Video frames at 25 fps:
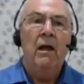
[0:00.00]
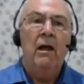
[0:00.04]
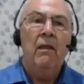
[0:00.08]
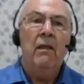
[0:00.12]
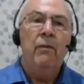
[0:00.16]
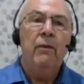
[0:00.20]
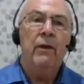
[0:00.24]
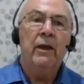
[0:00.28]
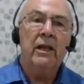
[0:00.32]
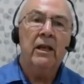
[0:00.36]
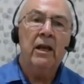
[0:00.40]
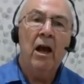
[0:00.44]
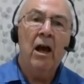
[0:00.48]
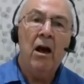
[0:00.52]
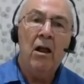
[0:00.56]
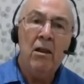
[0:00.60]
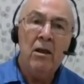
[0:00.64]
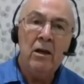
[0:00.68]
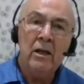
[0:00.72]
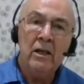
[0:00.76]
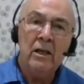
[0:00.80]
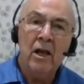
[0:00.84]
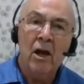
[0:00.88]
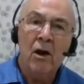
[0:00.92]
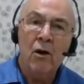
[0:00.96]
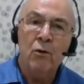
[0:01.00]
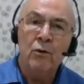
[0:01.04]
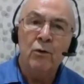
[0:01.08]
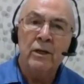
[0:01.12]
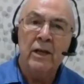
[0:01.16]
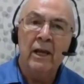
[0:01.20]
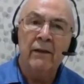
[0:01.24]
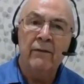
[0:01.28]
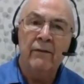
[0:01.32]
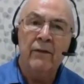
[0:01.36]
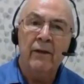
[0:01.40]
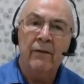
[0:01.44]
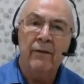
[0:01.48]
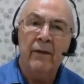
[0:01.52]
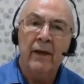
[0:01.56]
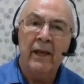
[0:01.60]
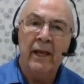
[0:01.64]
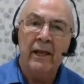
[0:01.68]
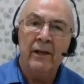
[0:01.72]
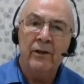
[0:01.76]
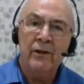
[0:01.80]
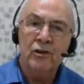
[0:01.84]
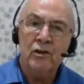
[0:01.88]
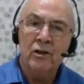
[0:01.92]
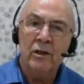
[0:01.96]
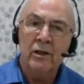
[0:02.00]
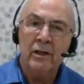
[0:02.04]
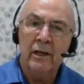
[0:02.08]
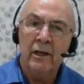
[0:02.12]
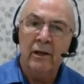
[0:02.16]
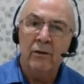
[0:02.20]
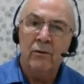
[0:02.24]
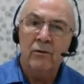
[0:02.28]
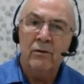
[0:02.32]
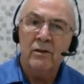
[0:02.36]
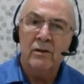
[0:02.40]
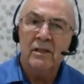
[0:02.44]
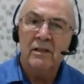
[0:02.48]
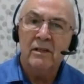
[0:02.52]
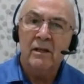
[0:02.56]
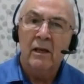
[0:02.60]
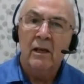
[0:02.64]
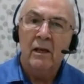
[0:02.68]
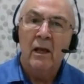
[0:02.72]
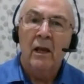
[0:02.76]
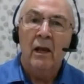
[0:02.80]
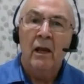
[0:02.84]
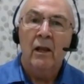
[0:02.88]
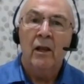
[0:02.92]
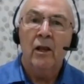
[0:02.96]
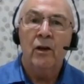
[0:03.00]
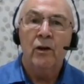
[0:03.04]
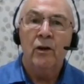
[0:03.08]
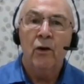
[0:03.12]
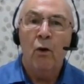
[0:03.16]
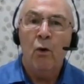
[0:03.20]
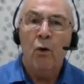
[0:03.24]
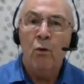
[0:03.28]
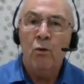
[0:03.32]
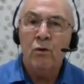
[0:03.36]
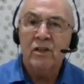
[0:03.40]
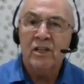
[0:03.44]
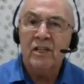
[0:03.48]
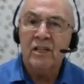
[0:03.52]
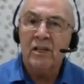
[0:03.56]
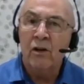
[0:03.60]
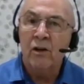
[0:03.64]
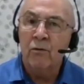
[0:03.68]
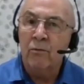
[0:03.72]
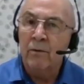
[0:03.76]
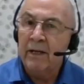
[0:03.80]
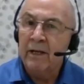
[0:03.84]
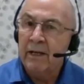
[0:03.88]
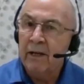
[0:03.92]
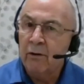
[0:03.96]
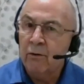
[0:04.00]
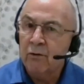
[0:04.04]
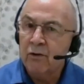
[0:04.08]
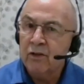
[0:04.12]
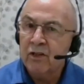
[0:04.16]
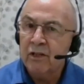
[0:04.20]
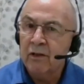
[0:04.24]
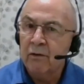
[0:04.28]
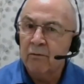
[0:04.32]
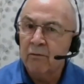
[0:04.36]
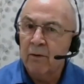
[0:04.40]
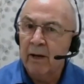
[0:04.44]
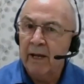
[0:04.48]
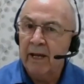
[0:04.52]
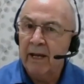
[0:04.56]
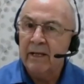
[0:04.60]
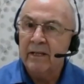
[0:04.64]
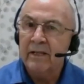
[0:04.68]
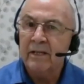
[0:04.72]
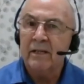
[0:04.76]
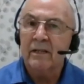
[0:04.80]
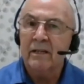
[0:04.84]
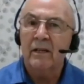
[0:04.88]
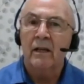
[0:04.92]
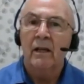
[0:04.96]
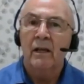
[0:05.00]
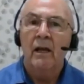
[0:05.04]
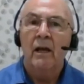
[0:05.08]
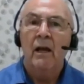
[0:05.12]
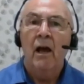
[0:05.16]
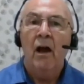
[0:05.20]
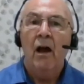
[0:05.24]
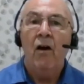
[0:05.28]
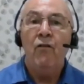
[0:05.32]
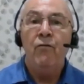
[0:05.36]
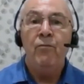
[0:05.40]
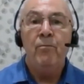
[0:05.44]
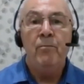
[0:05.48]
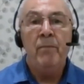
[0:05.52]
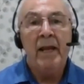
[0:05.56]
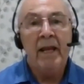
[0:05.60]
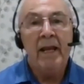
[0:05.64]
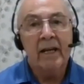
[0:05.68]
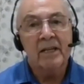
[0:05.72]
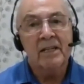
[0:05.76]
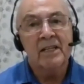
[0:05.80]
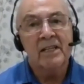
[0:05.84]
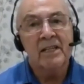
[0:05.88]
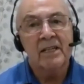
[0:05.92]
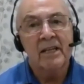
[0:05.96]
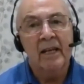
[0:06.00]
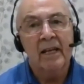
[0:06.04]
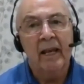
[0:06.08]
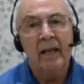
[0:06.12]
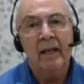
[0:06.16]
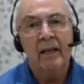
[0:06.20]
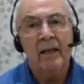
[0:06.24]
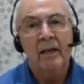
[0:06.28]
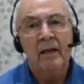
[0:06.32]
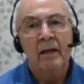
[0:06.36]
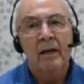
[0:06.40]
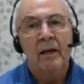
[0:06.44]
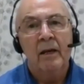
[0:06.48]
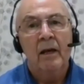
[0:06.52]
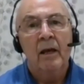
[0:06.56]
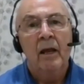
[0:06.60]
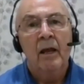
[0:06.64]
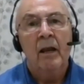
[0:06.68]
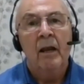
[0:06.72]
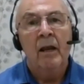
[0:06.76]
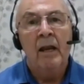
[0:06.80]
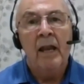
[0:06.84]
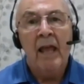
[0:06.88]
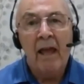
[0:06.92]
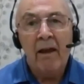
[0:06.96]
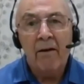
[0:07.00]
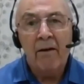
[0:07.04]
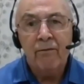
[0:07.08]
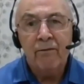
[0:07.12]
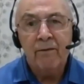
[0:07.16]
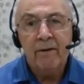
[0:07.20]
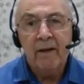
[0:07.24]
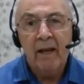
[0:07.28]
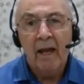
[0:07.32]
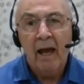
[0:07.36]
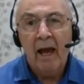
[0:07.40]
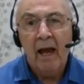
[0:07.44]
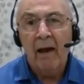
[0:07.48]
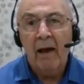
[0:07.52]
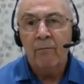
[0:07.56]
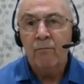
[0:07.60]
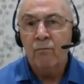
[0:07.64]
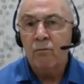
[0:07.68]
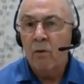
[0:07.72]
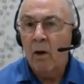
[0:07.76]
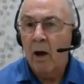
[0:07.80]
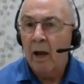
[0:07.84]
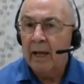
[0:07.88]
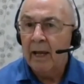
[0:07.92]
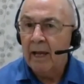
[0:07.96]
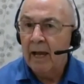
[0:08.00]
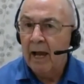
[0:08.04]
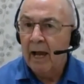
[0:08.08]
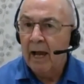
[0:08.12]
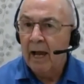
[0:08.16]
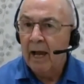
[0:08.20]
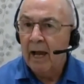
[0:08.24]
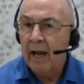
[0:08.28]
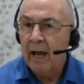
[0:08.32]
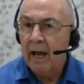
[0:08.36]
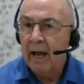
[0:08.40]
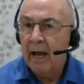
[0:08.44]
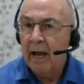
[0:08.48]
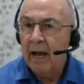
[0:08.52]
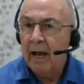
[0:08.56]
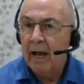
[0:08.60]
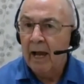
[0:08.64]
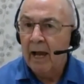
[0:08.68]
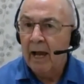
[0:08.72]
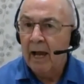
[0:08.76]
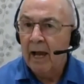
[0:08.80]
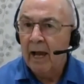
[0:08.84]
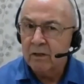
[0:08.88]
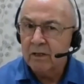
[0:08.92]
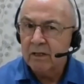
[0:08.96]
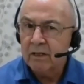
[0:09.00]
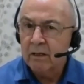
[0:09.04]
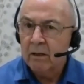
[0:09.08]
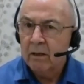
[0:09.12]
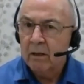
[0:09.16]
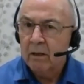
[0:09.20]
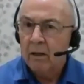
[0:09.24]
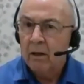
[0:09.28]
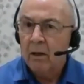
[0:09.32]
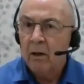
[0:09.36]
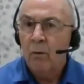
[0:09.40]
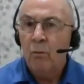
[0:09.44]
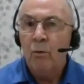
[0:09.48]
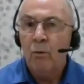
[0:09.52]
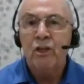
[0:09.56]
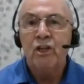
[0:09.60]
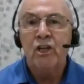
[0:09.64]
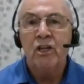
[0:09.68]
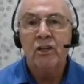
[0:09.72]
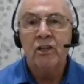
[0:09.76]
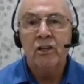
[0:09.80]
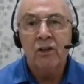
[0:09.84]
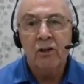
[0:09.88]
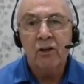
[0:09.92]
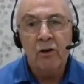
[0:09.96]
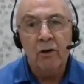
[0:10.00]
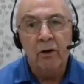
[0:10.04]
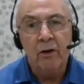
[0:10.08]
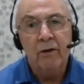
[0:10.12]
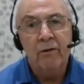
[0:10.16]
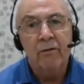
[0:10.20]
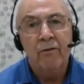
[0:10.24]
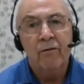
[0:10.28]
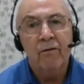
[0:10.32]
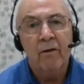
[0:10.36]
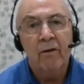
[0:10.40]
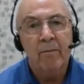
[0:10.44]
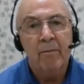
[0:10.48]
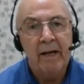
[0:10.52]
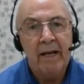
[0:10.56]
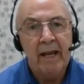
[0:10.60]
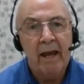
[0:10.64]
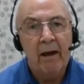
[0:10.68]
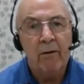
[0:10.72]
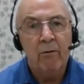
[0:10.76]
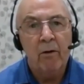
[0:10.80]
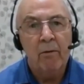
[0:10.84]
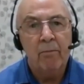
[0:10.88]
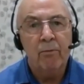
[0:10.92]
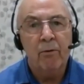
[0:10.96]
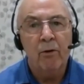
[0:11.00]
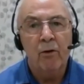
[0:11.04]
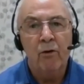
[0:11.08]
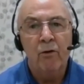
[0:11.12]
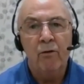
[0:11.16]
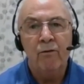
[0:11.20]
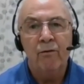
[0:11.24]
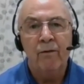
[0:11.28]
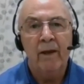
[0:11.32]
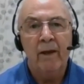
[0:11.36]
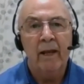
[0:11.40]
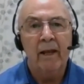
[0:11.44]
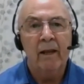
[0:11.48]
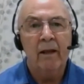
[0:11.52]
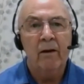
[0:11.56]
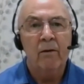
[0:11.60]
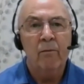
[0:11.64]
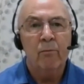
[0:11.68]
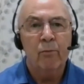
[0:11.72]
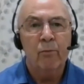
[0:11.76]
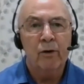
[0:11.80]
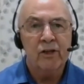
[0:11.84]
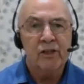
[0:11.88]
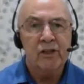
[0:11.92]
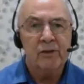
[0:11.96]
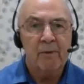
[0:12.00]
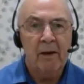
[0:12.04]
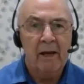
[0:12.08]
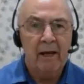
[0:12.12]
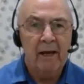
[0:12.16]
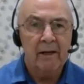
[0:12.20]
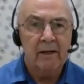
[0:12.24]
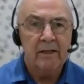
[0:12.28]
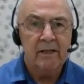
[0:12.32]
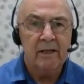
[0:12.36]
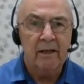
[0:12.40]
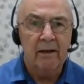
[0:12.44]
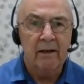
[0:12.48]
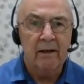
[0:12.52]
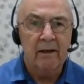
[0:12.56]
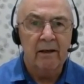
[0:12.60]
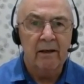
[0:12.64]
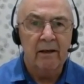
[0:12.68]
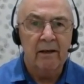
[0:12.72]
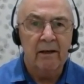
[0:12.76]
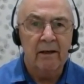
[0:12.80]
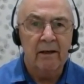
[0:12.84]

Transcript: The color coding that they introduced can also reduce the risk of mixing left and right hand tools, which is good from an error proofing perspective.